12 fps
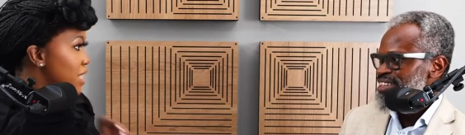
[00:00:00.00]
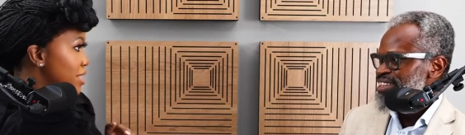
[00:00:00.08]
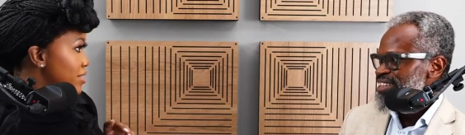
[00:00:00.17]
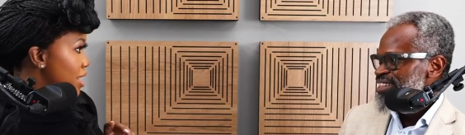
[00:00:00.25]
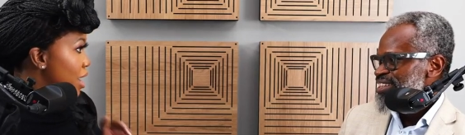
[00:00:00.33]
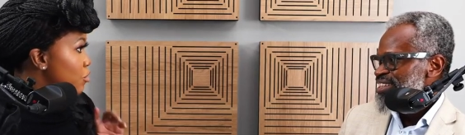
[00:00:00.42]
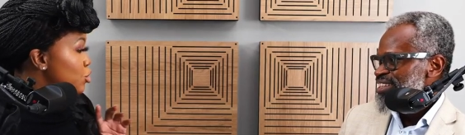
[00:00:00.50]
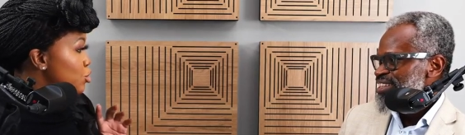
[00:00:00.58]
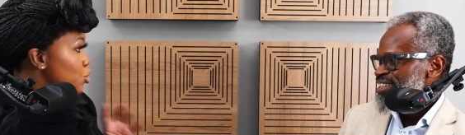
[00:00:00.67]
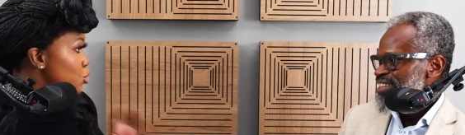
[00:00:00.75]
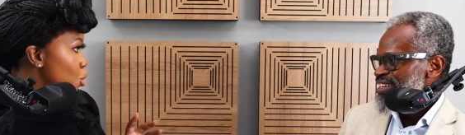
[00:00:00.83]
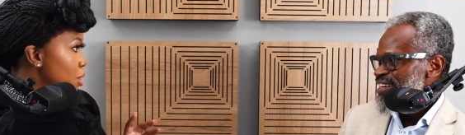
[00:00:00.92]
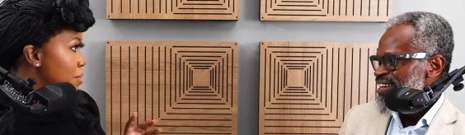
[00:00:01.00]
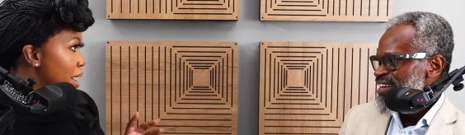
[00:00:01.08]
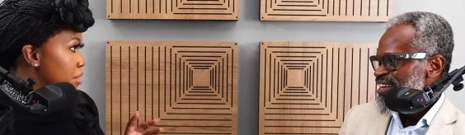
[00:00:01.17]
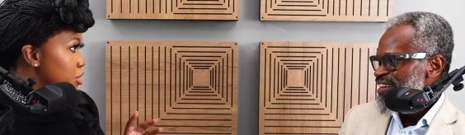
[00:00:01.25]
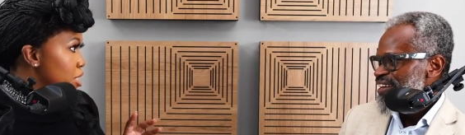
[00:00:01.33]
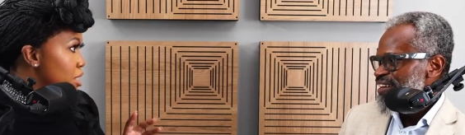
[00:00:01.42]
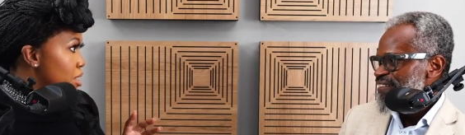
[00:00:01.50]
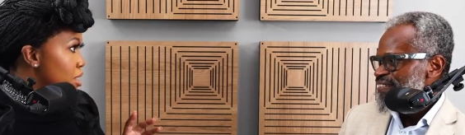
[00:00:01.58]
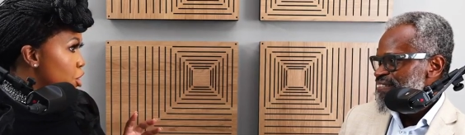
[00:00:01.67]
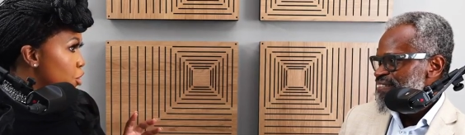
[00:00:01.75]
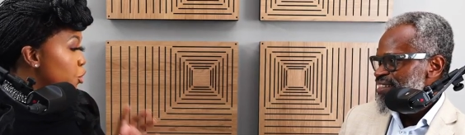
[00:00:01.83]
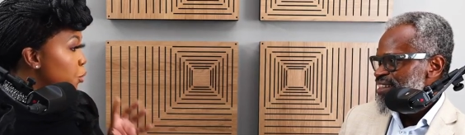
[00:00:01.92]
Speaker 1: data, I wanted to talk about
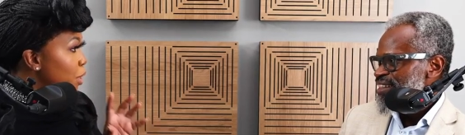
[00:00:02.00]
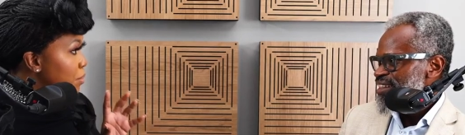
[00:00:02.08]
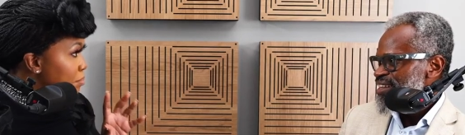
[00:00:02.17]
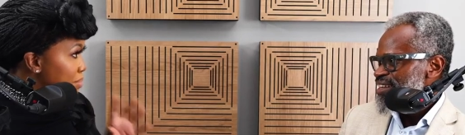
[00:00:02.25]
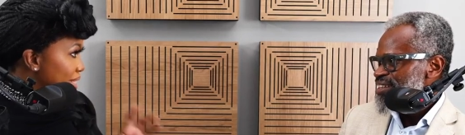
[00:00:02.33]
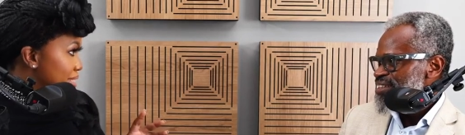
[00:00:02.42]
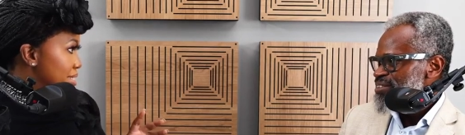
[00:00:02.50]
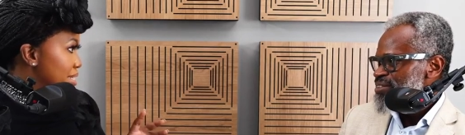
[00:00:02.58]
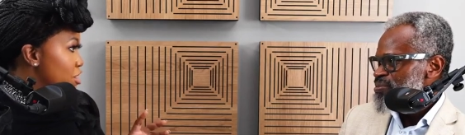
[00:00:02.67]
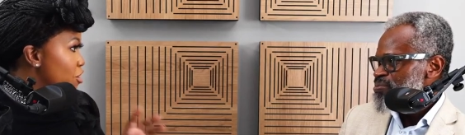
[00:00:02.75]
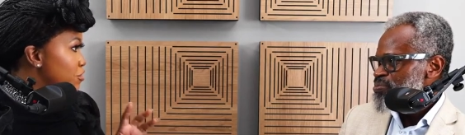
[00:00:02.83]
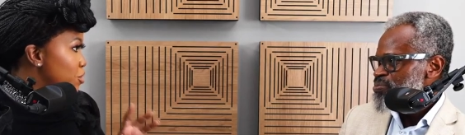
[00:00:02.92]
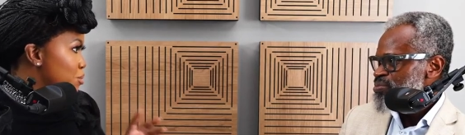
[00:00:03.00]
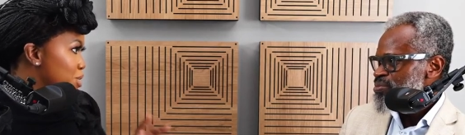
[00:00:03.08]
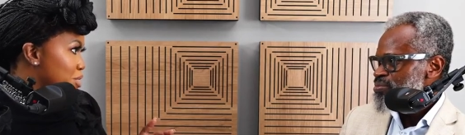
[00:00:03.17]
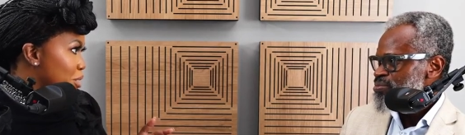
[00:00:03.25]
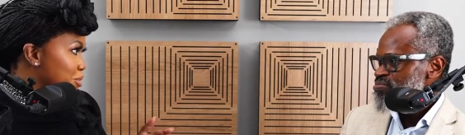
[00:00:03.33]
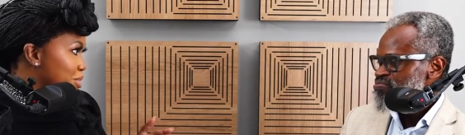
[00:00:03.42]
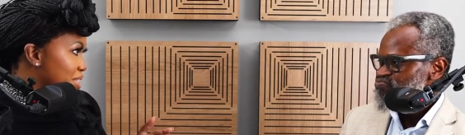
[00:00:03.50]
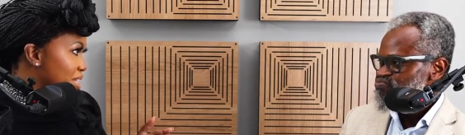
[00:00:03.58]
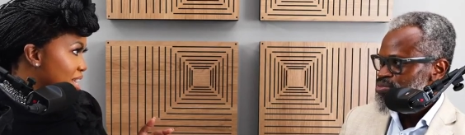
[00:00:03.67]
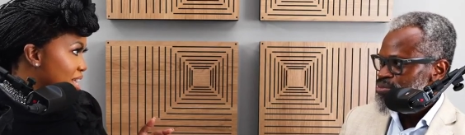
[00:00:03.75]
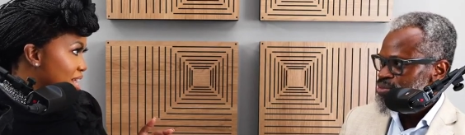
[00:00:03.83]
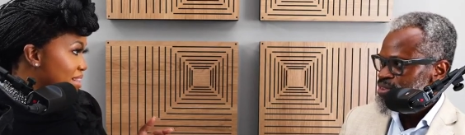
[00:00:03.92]
the credibility of the
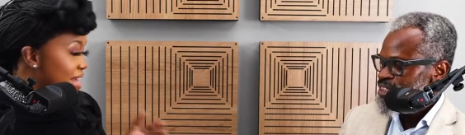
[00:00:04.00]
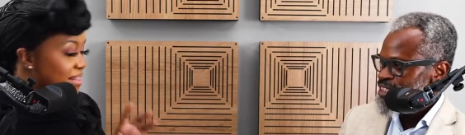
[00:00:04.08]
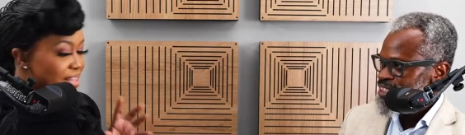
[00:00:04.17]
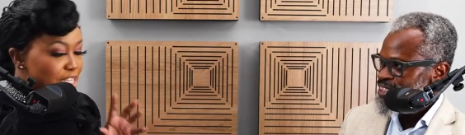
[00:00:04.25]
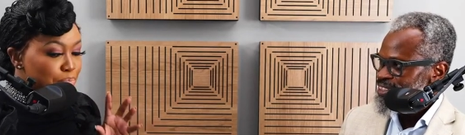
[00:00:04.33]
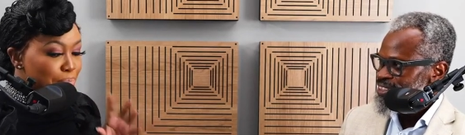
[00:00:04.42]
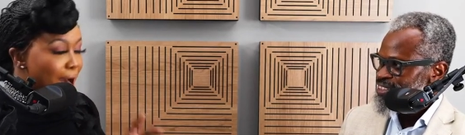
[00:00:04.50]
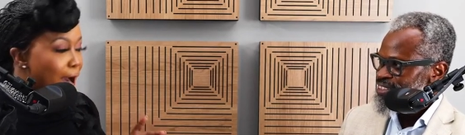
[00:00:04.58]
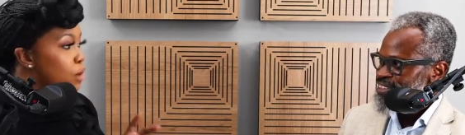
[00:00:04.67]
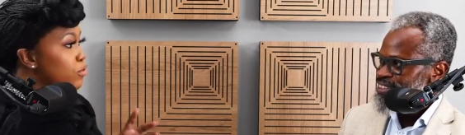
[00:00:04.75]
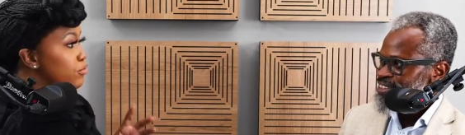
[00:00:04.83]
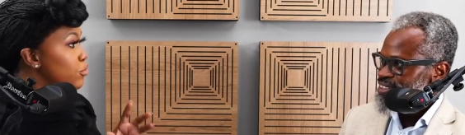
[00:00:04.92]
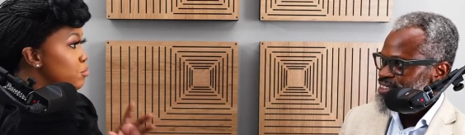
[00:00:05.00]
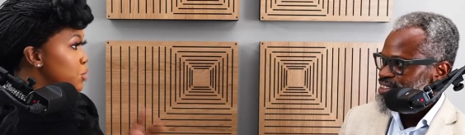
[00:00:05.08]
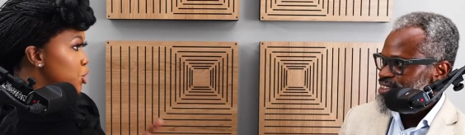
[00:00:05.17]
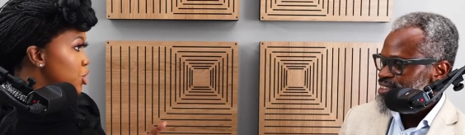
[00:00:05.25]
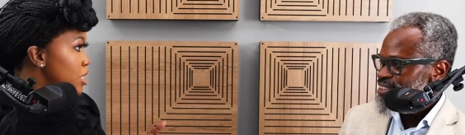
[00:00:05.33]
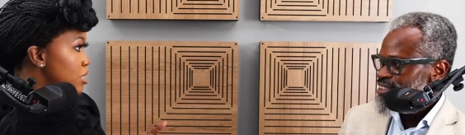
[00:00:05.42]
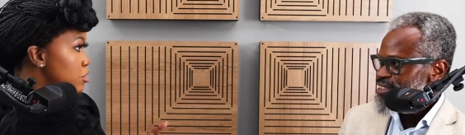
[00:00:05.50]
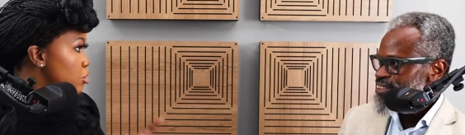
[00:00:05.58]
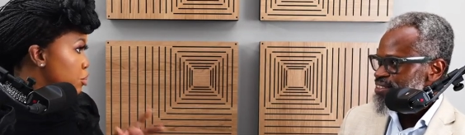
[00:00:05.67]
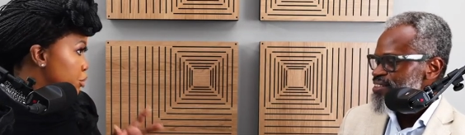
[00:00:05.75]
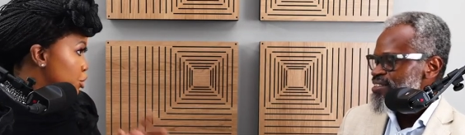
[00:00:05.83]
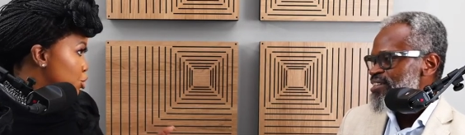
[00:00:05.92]
results that these powerful
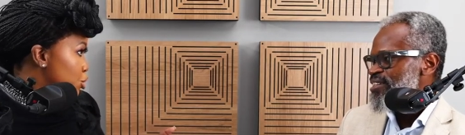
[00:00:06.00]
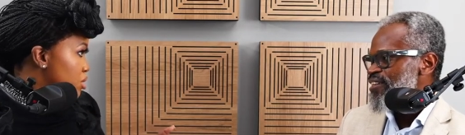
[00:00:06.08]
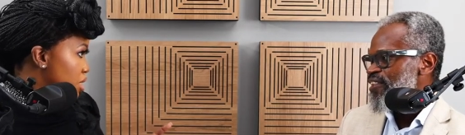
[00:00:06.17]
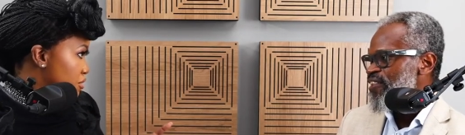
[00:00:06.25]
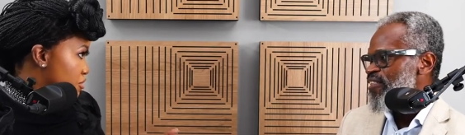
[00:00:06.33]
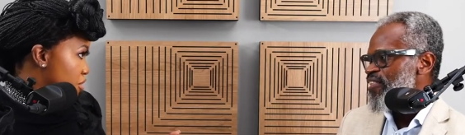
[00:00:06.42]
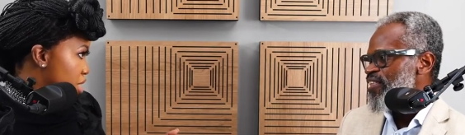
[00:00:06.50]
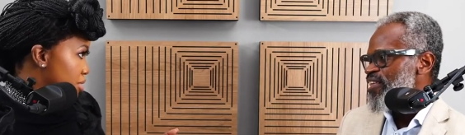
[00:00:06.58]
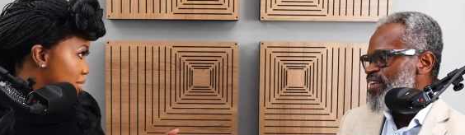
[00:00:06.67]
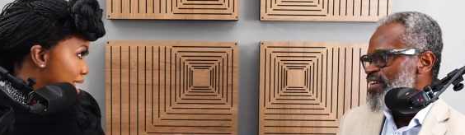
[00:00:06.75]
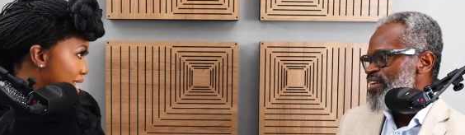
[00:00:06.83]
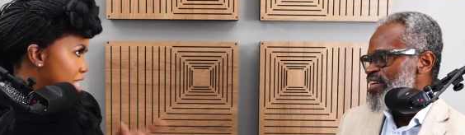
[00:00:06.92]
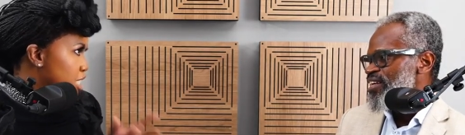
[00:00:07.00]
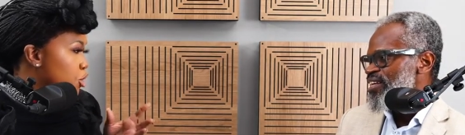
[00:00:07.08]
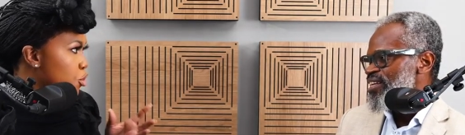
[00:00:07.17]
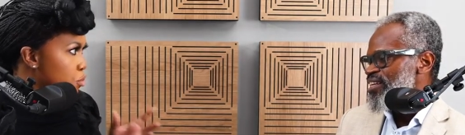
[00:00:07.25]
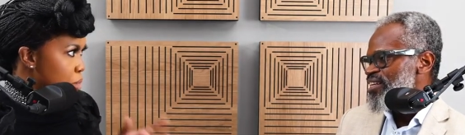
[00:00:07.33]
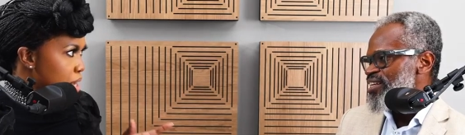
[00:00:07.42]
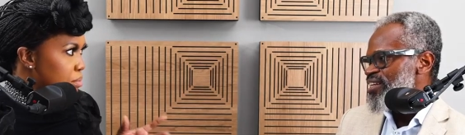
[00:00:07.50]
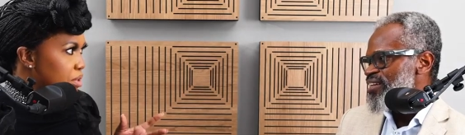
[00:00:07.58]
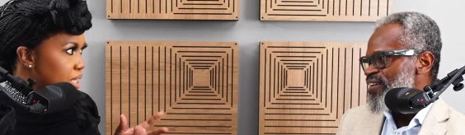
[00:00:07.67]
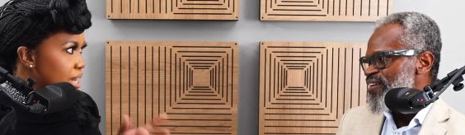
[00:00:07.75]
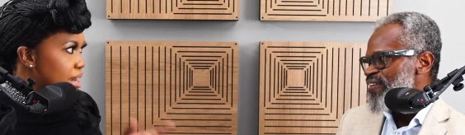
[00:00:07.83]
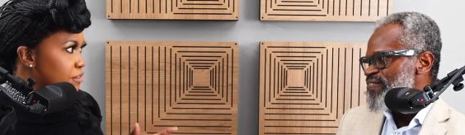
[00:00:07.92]
machines are producing for us? Is it
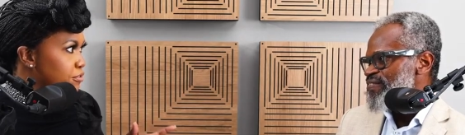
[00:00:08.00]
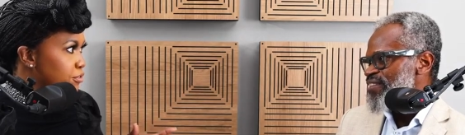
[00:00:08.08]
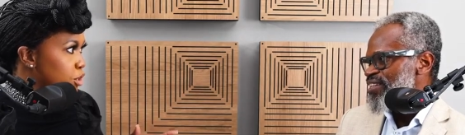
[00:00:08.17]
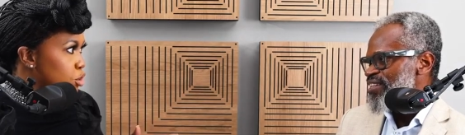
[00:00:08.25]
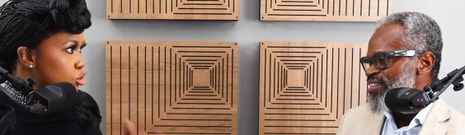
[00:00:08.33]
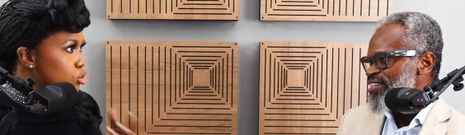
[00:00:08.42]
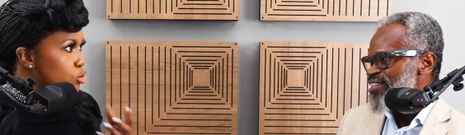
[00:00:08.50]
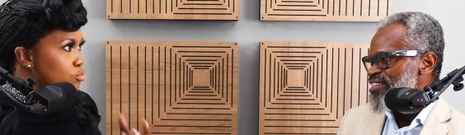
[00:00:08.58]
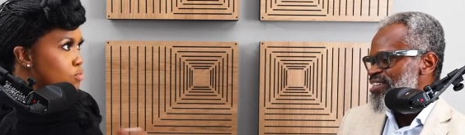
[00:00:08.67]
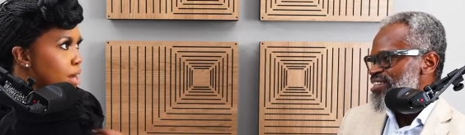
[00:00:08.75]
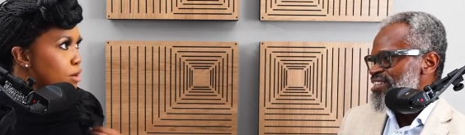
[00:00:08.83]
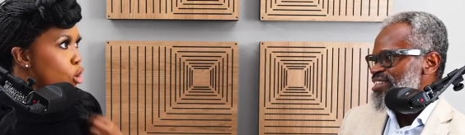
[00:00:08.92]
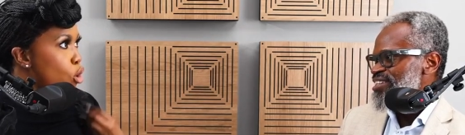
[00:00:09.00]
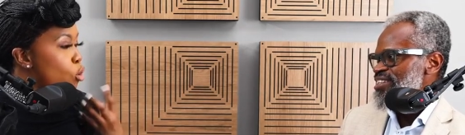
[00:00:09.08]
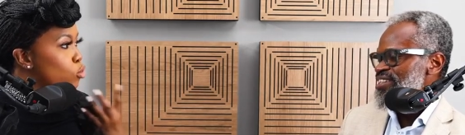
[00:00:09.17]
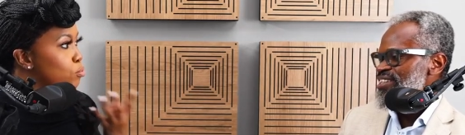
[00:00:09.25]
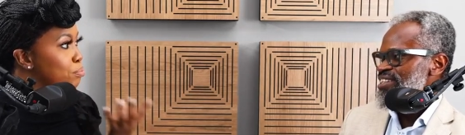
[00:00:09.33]
credible enough to run whole